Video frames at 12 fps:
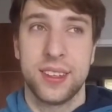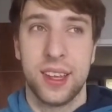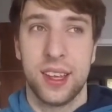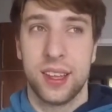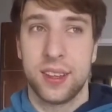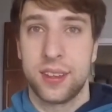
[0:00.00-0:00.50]

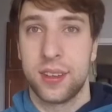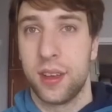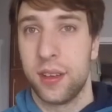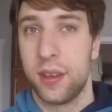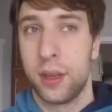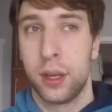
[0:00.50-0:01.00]
It's
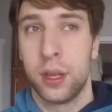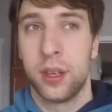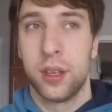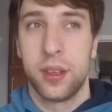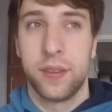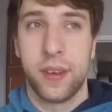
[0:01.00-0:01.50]

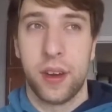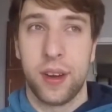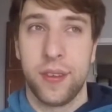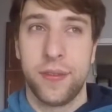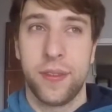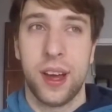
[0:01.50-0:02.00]
very
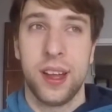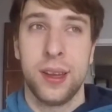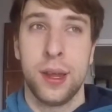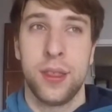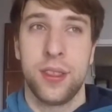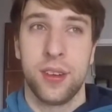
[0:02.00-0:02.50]
fun.
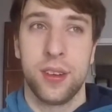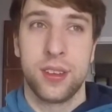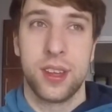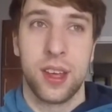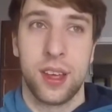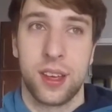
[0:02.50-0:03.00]
There's
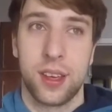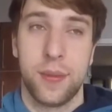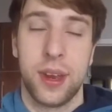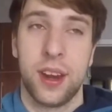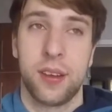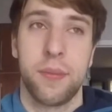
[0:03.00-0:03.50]

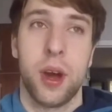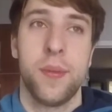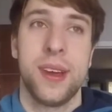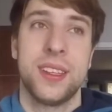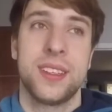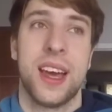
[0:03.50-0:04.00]
comedic
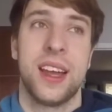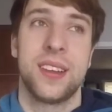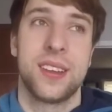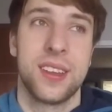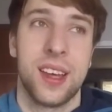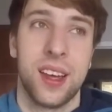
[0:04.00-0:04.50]
moments
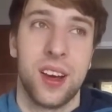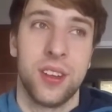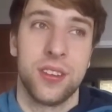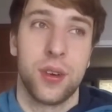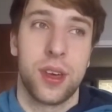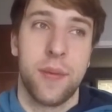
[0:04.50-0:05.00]
that
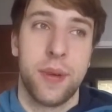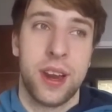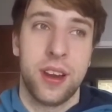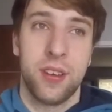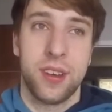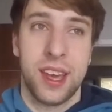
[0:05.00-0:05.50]
also keep it
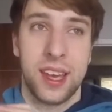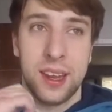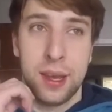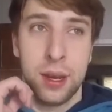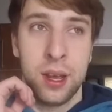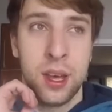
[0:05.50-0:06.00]

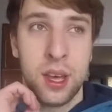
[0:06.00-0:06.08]
entertaining.